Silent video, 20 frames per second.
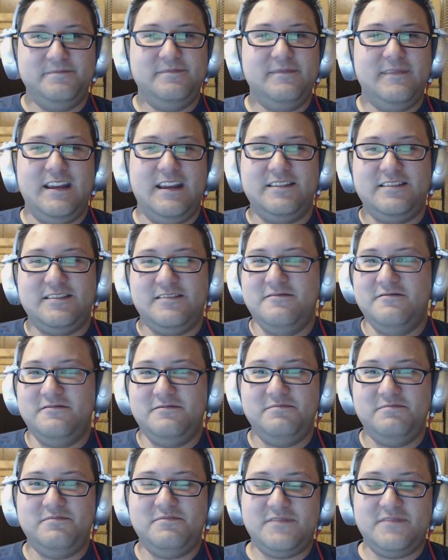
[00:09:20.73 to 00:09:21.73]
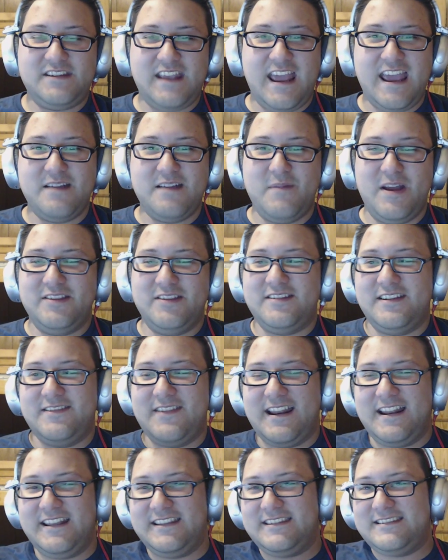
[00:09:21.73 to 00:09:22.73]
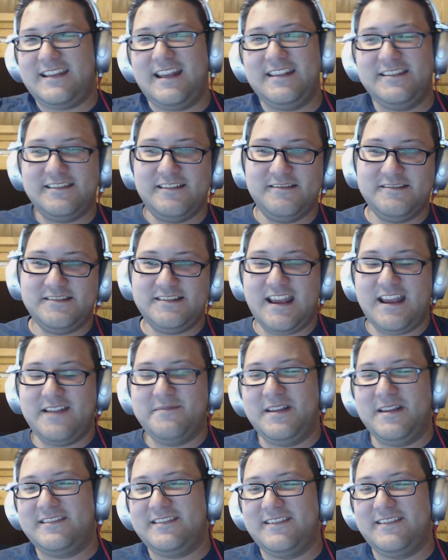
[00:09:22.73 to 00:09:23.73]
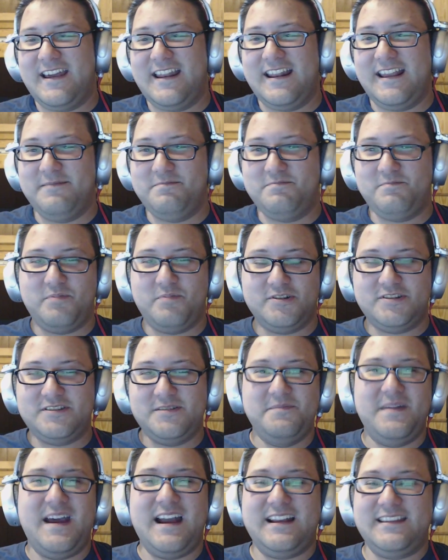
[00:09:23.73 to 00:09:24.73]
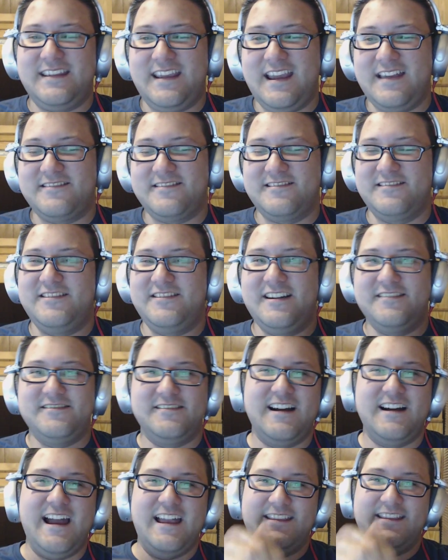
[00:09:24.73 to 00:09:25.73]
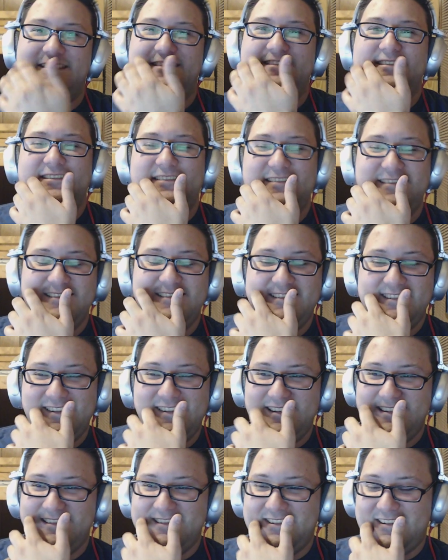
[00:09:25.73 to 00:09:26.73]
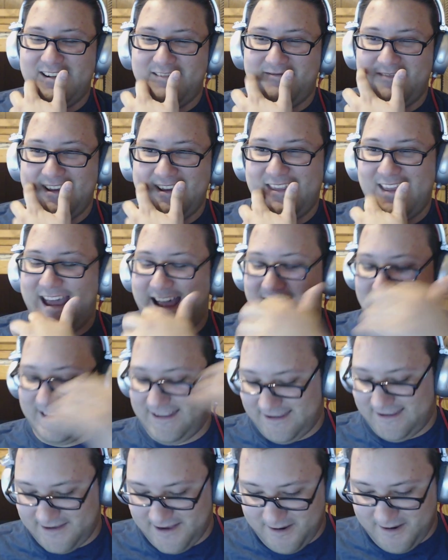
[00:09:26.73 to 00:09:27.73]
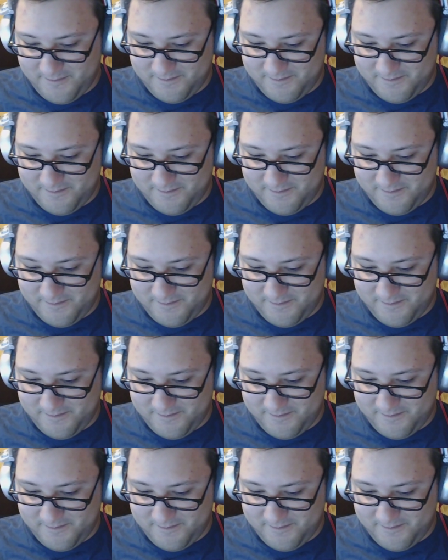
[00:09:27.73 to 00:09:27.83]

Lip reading: into segments, and then it sends those segments, and then it puts them back together on the other end. Stuff like that, so...